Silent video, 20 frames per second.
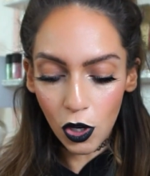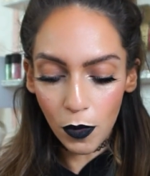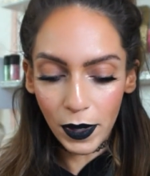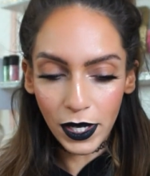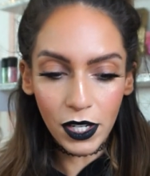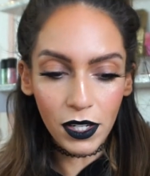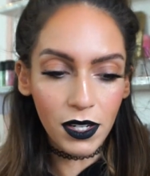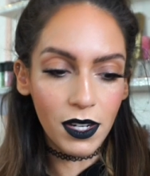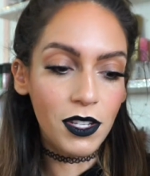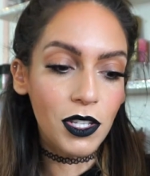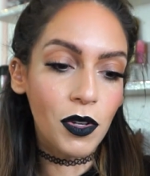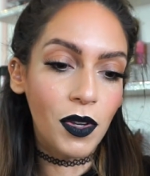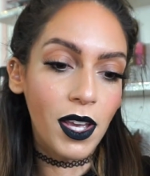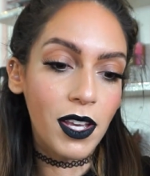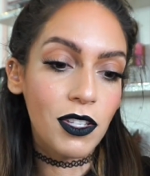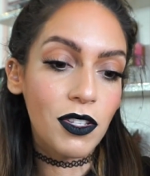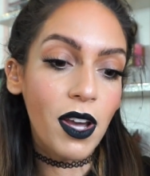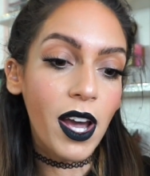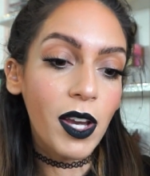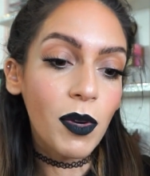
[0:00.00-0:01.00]
Oh my goodness.
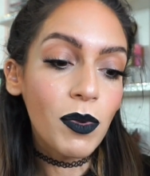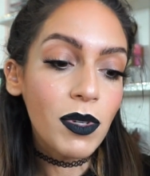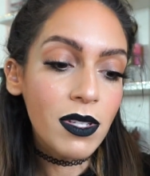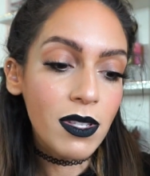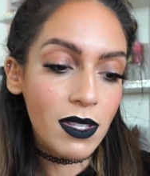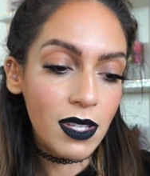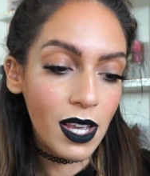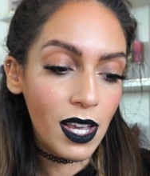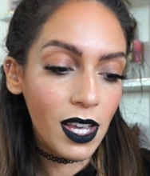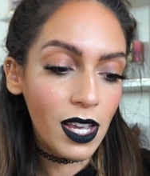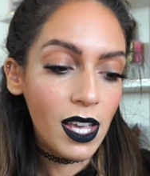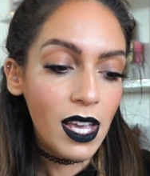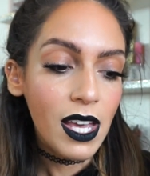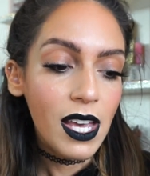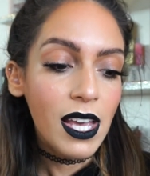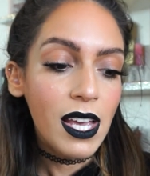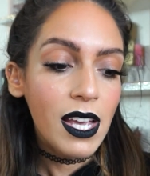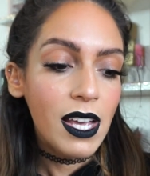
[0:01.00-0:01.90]
Okay, so I will say